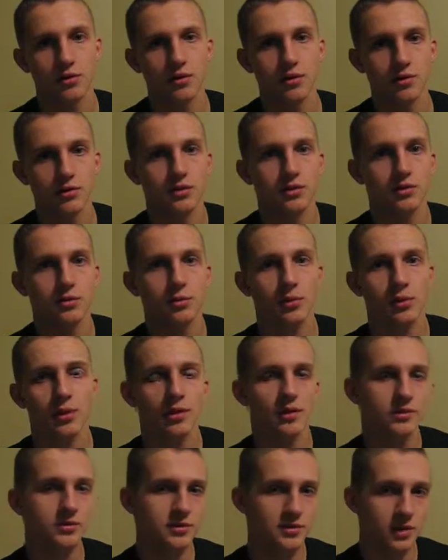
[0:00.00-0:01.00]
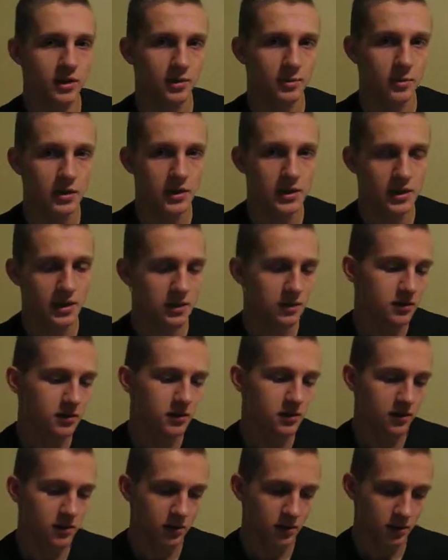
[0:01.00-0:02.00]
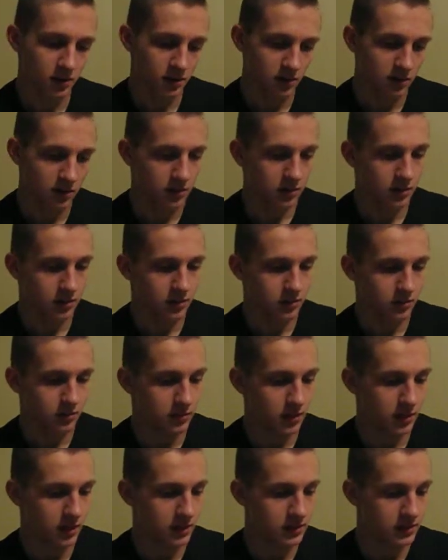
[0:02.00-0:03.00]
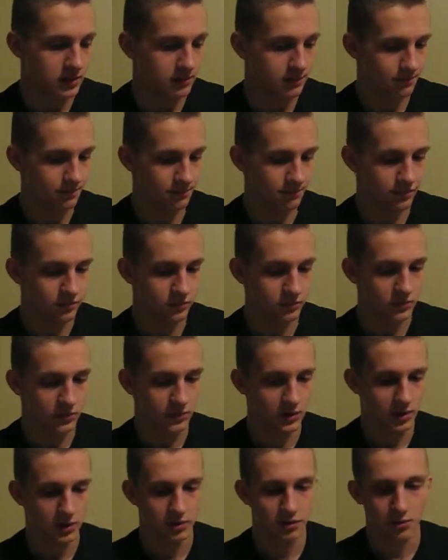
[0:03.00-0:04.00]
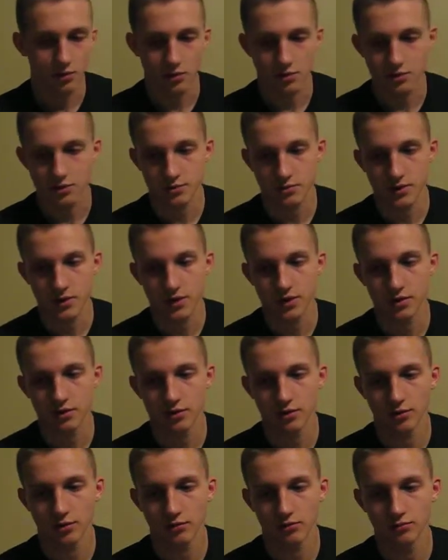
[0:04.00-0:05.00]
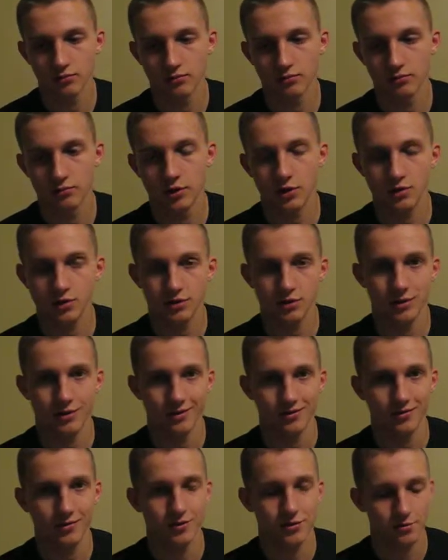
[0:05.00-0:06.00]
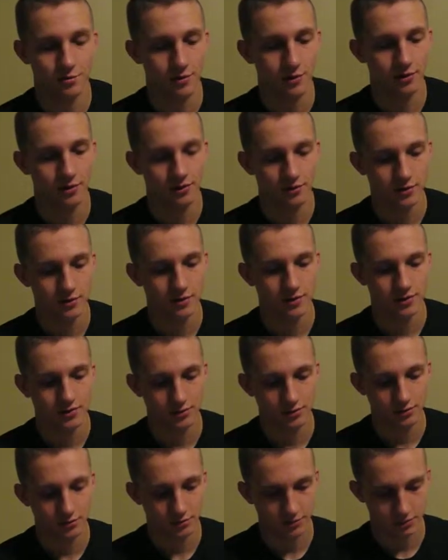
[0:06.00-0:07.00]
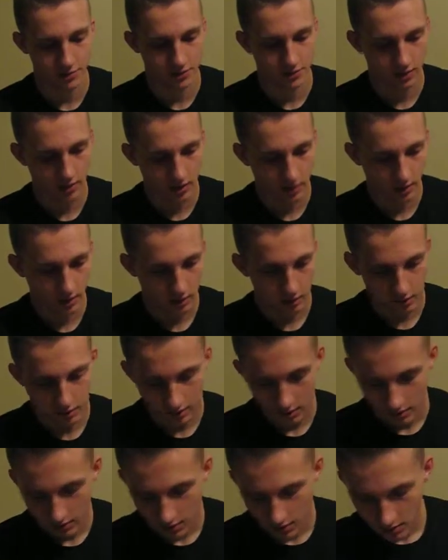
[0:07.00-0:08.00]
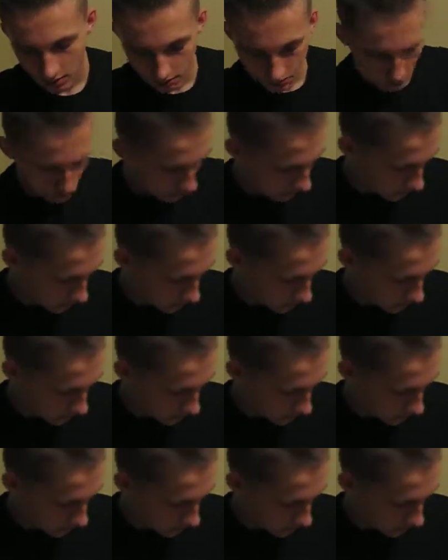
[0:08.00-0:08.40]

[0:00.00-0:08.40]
on the newer arrows that I'm making, but the newer arrows I'm making are much better than these old ones. But